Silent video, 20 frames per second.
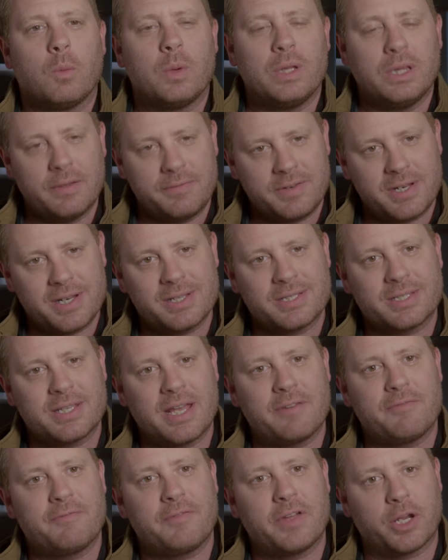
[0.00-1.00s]
We lifted a
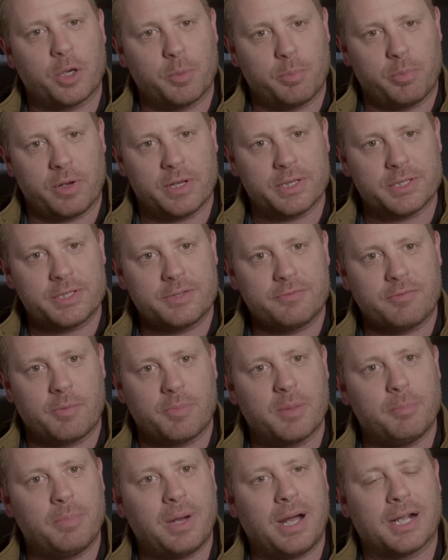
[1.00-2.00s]
set of fingerprints
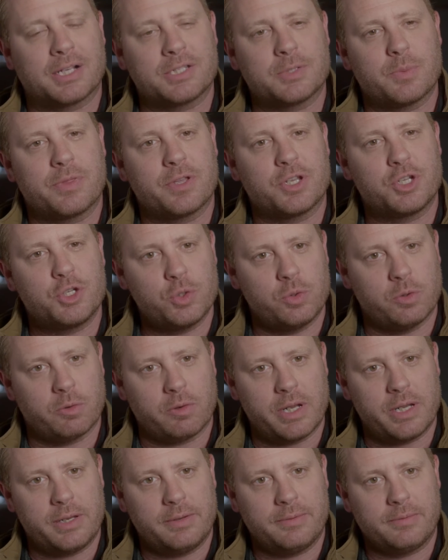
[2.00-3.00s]
from the box with the
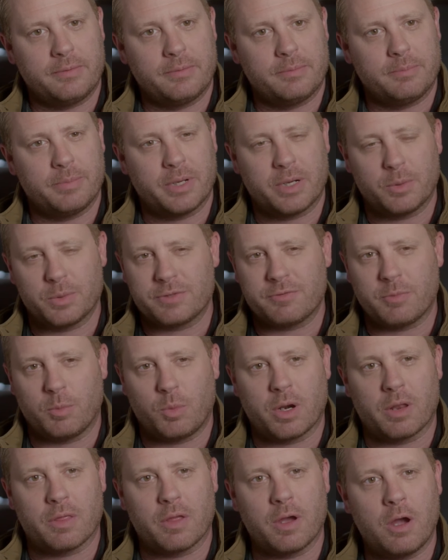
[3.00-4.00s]
jewelry, but it was from
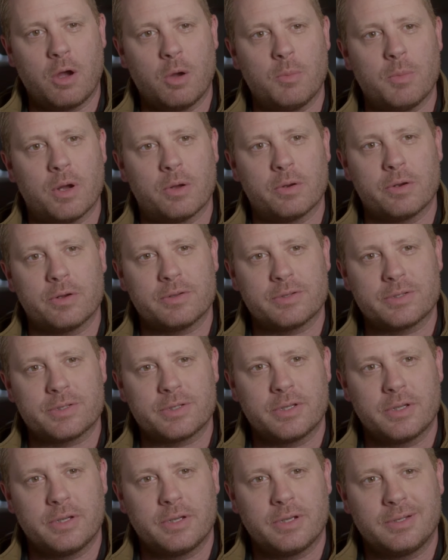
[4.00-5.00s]
one of the homeowners.